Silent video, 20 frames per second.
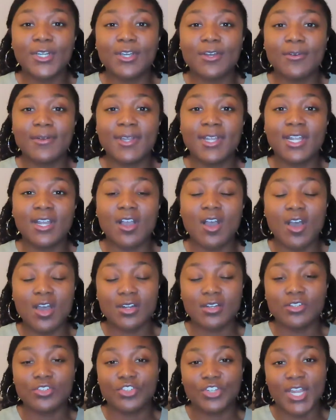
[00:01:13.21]
going
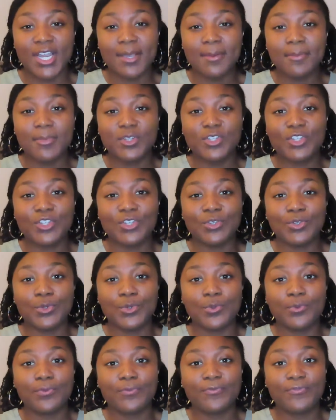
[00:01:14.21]
on a trip
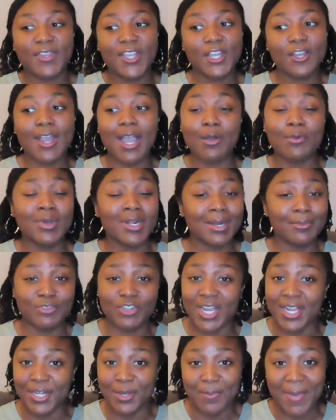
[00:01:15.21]
to figure out what I'm
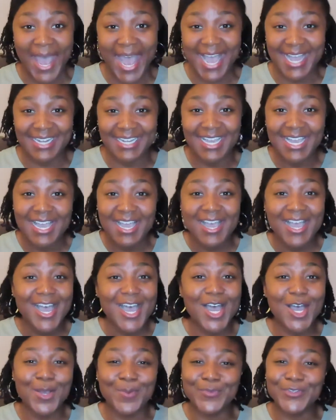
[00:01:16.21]
trying to pack.
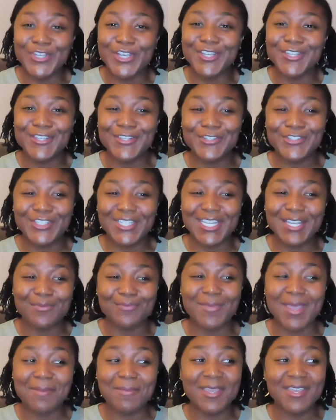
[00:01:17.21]
So usually
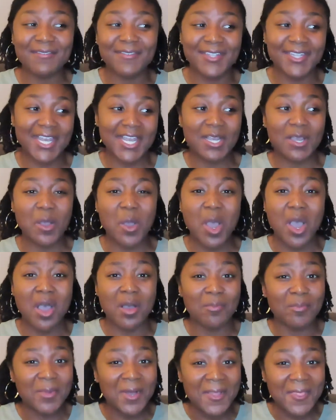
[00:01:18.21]
maybe even like
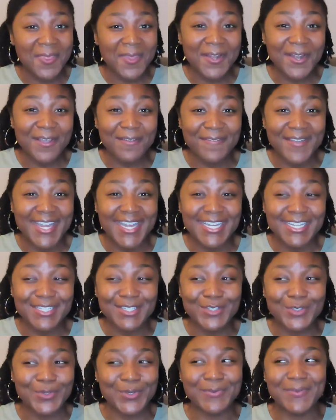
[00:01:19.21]
a month in
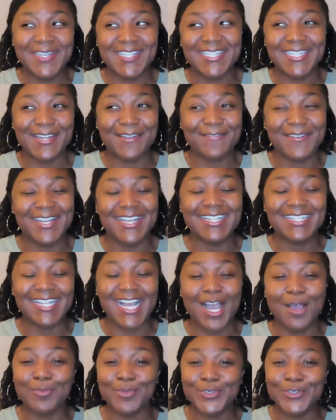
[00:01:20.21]
advance, 3 weeks in advance.
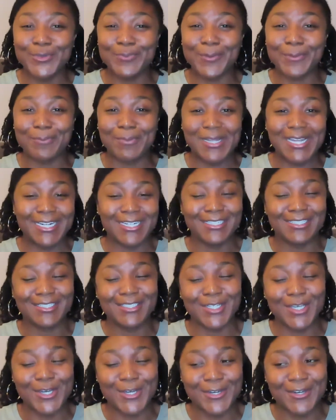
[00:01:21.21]
I'm a super planner,
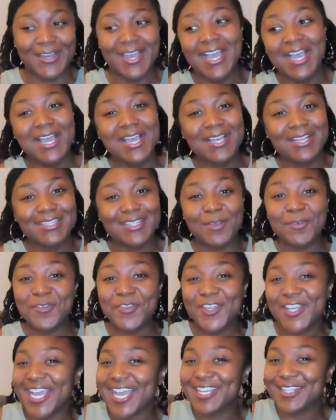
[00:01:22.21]
so some of
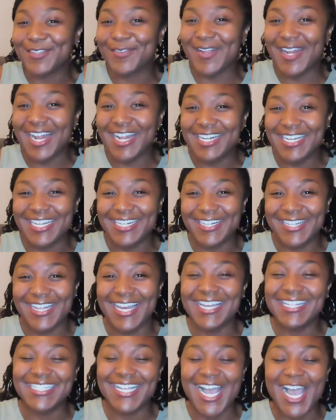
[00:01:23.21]
you guys may not need all
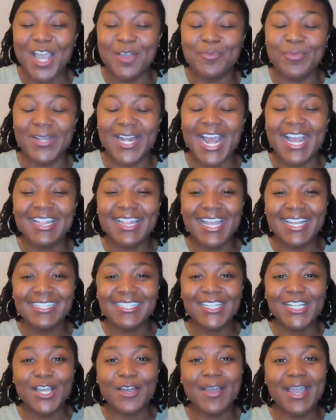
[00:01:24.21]
that time, but I like
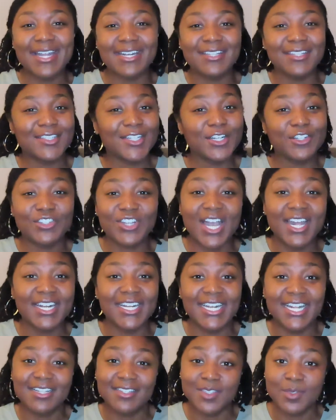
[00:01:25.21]
to go ahead and start
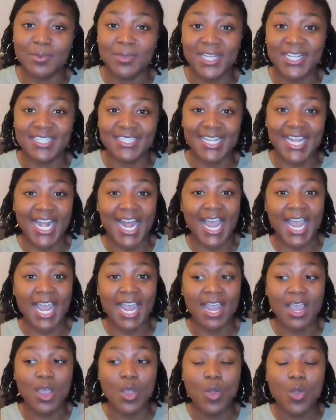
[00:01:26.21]
jotting down some things that
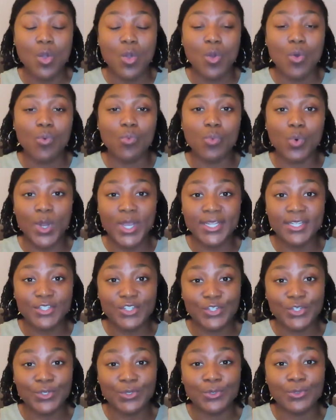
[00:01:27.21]
I want
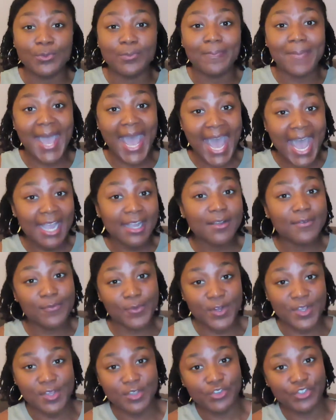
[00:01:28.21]
to pack
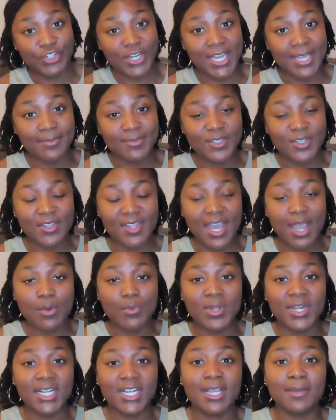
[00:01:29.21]
for this trip, so that
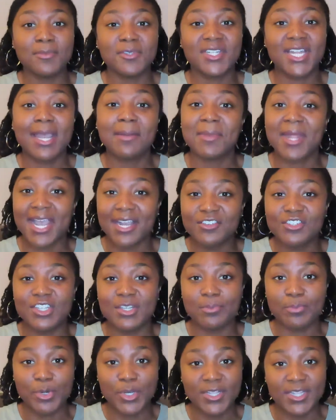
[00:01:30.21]
when it comes time to
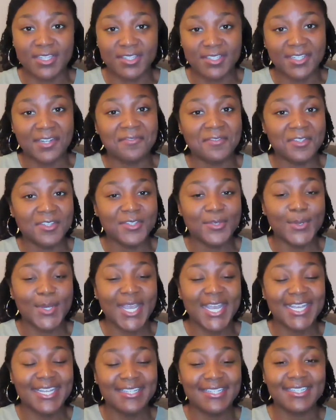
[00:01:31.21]
actually put the stuff in the
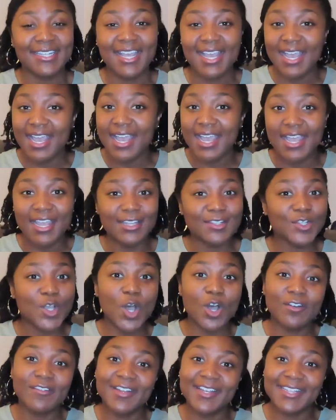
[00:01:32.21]
suitcase, it's
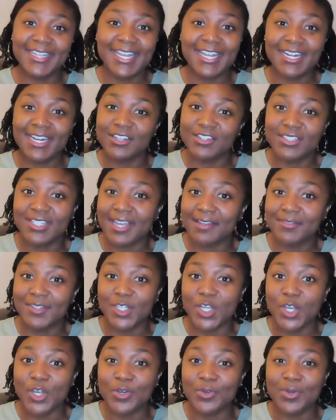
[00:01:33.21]
all right there and I just have to
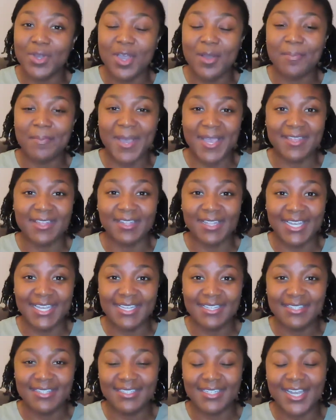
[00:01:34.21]
go by the
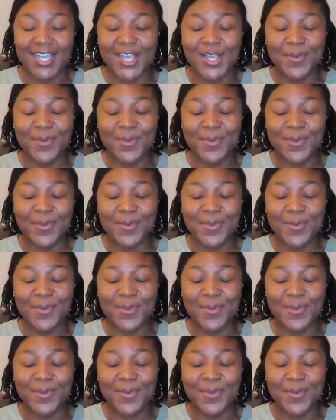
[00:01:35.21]
list.